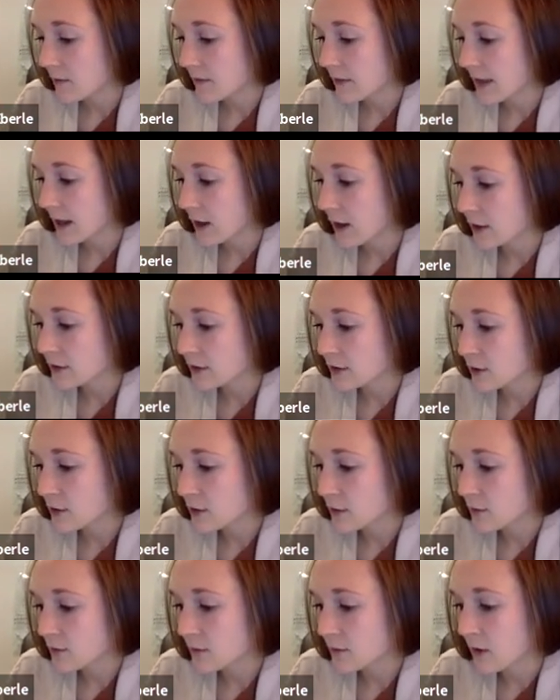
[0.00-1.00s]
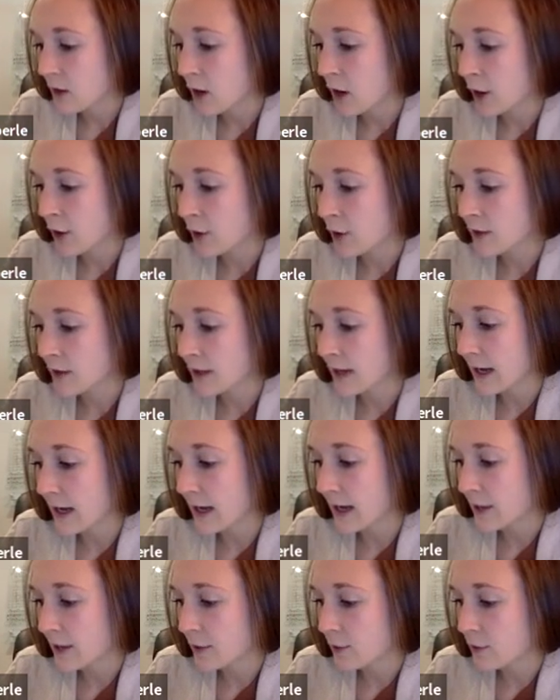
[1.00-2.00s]
They also honor the
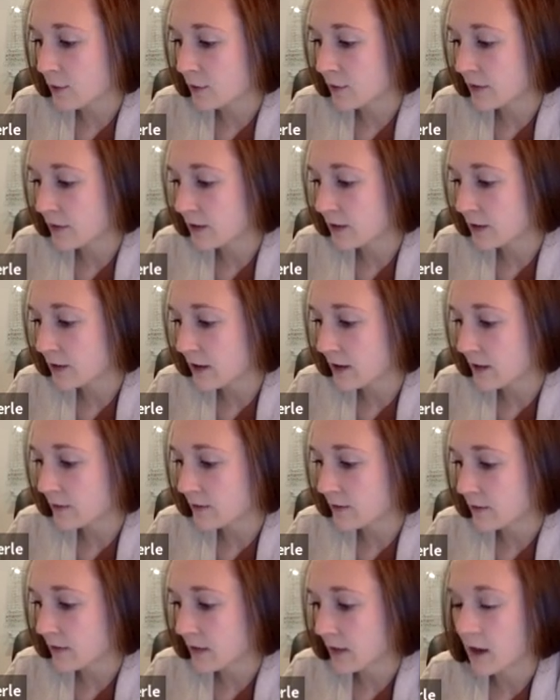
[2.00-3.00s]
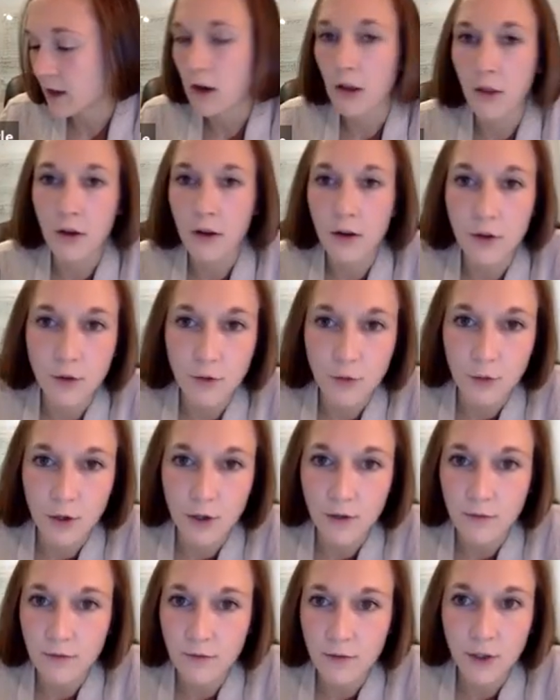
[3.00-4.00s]
guy who invented it. They call it a
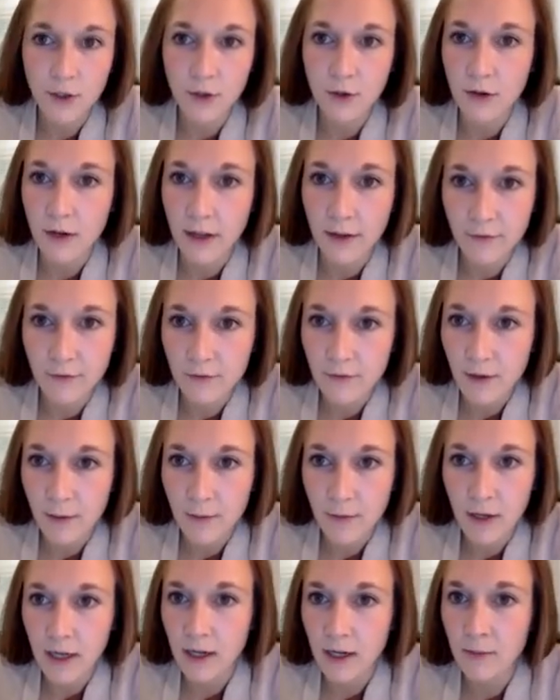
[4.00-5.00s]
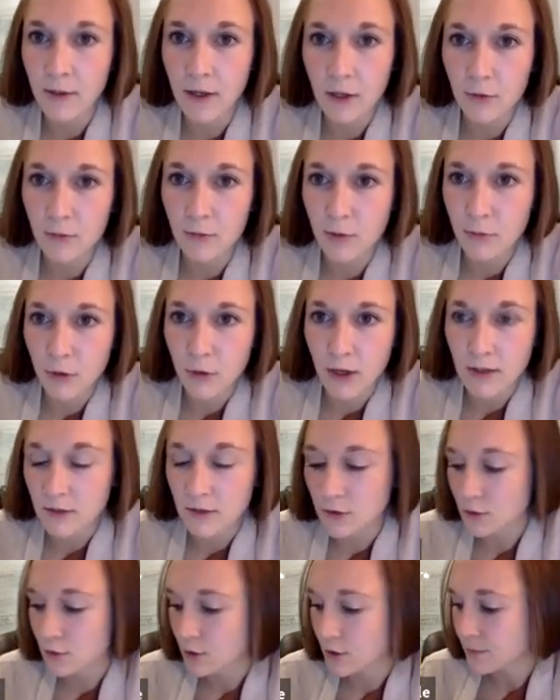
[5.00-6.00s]
torr. I'm not going to make you memorize
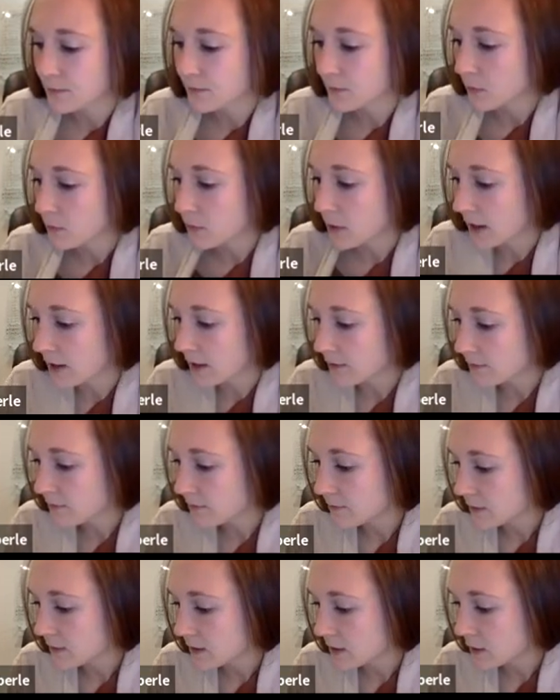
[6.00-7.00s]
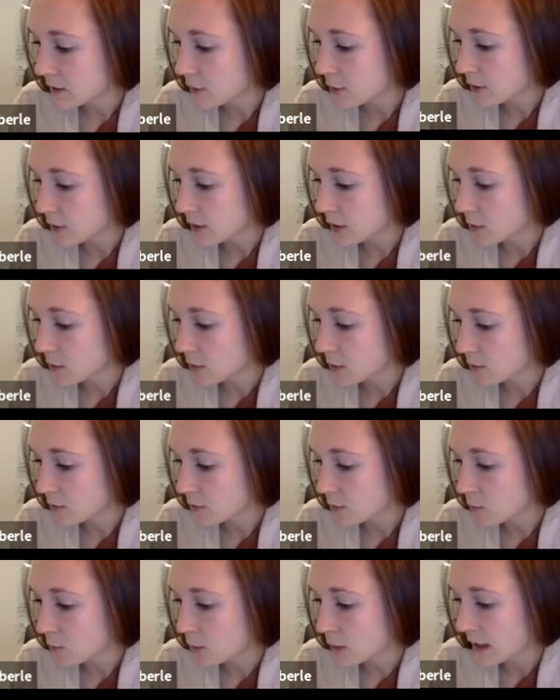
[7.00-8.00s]
a torr, but they're equal.
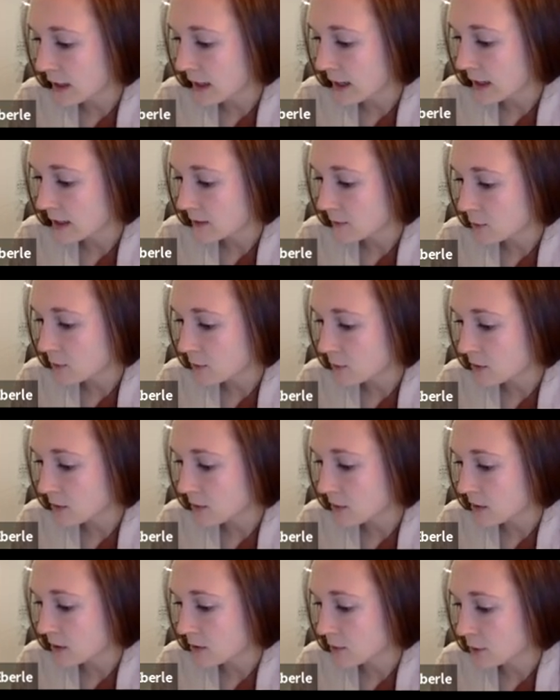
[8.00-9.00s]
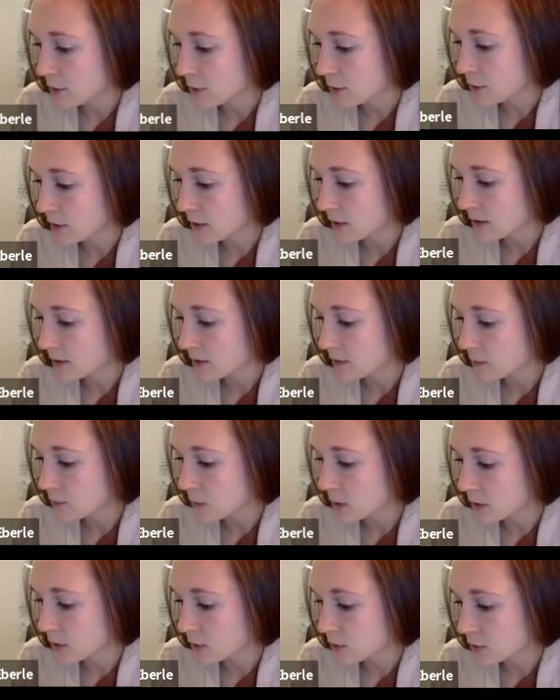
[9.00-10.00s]
1 millimeter mercury is
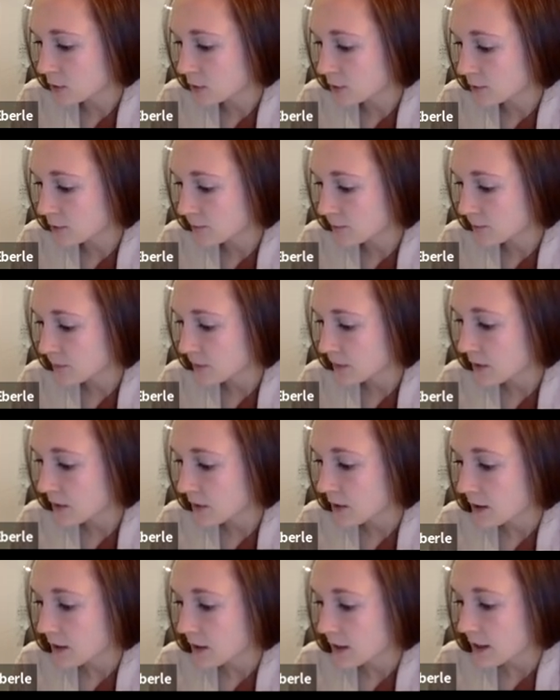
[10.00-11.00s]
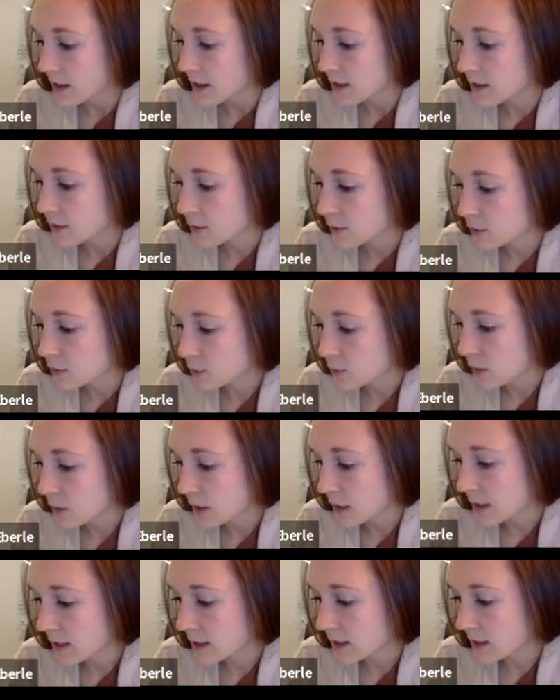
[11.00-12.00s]
1 torr, is equal to
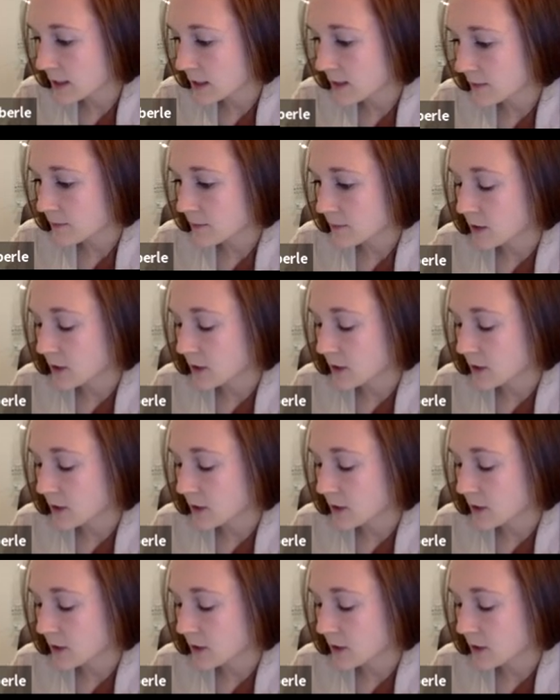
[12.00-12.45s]
1 atm.